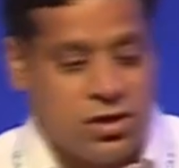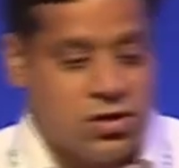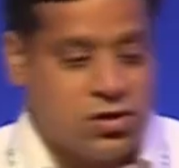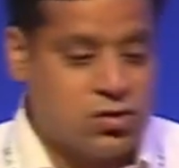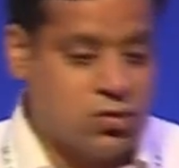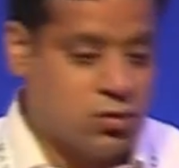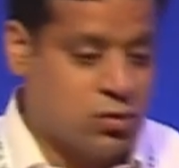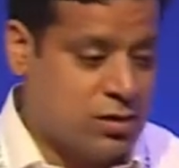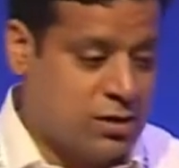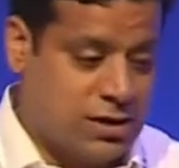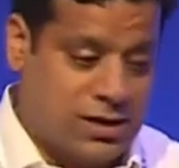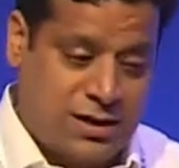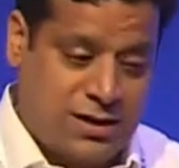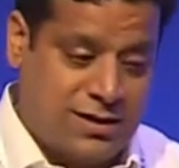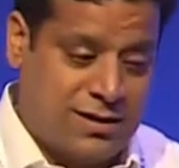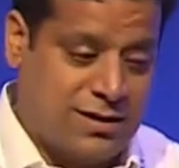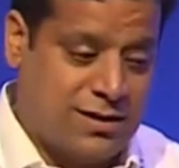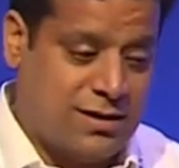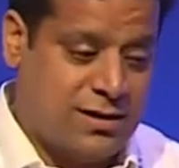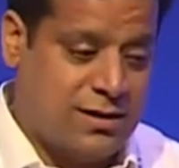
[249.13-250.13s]

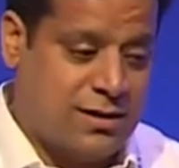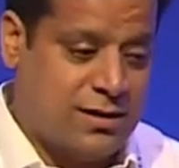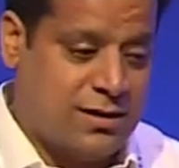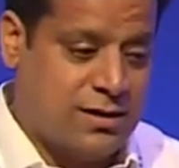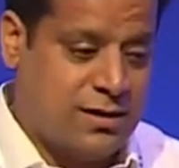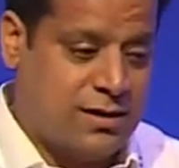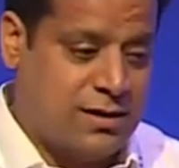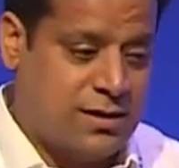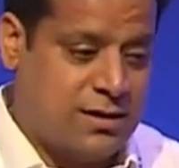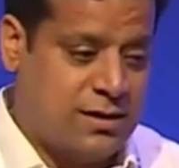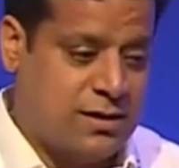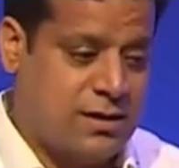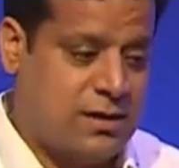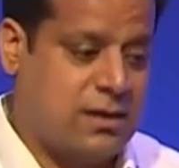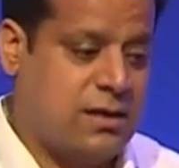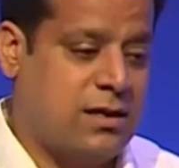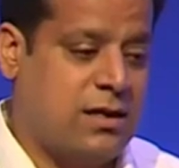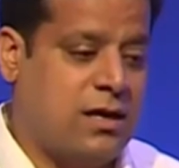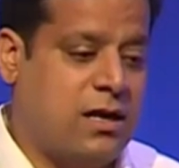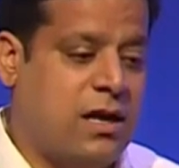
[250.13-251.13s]
So
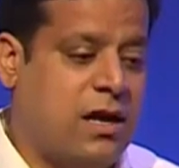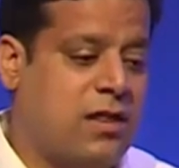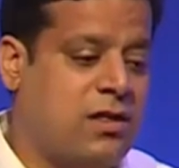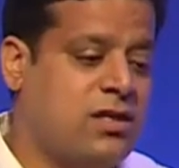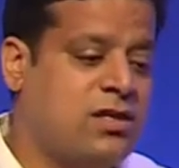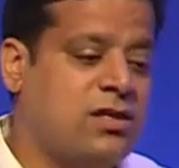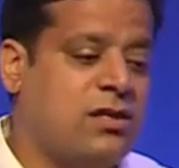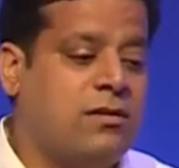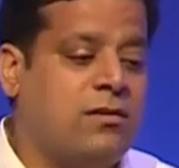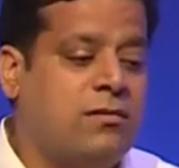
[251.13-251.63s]
another